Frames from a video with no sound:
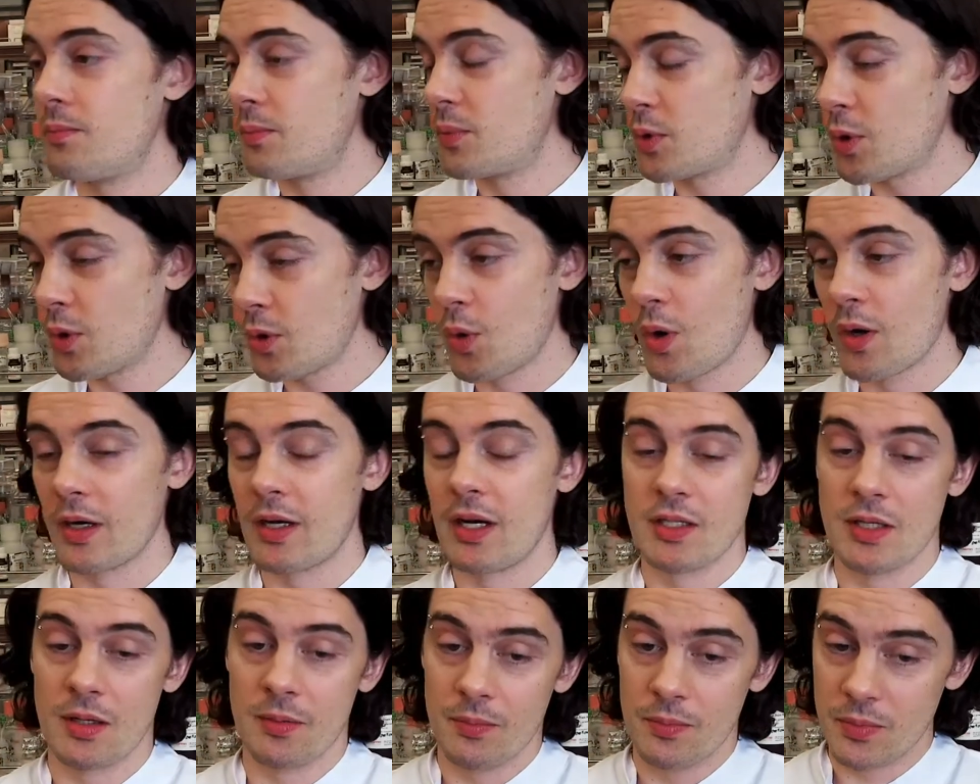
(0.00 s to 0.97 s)
certain
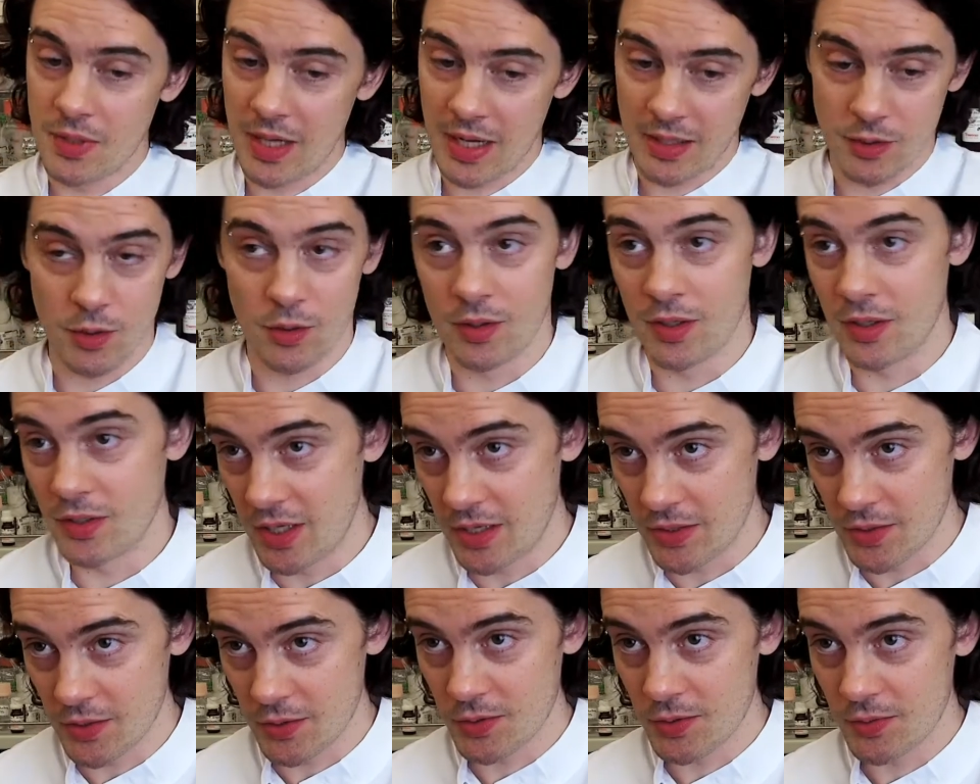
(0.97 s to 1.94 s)
organisms and certain
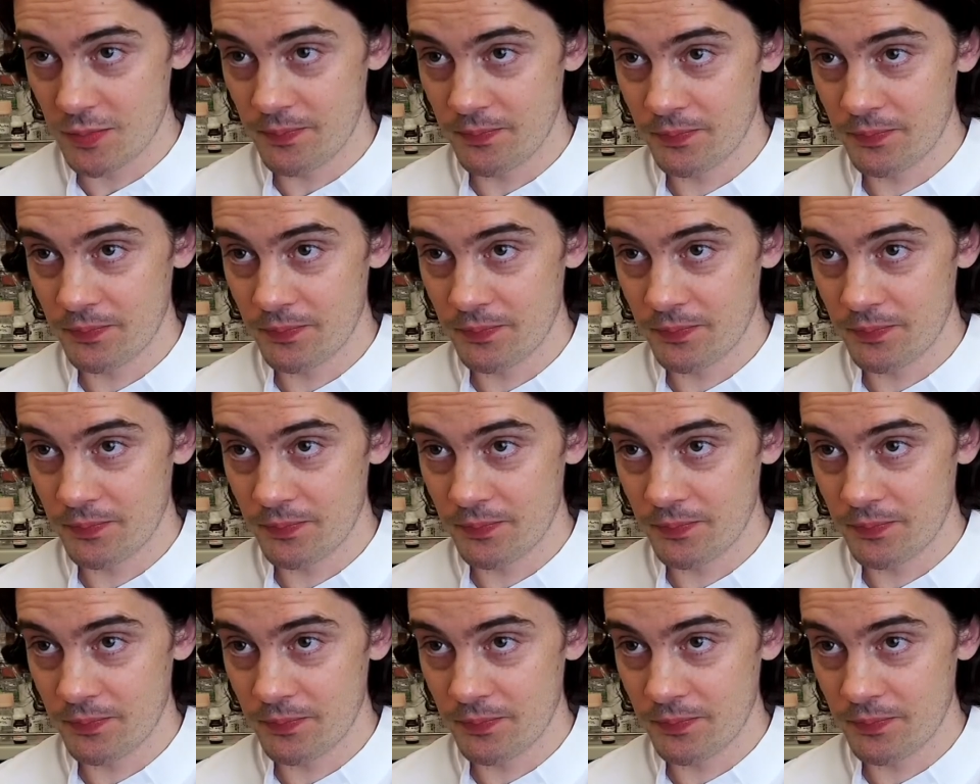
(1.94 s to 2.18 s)
diseases.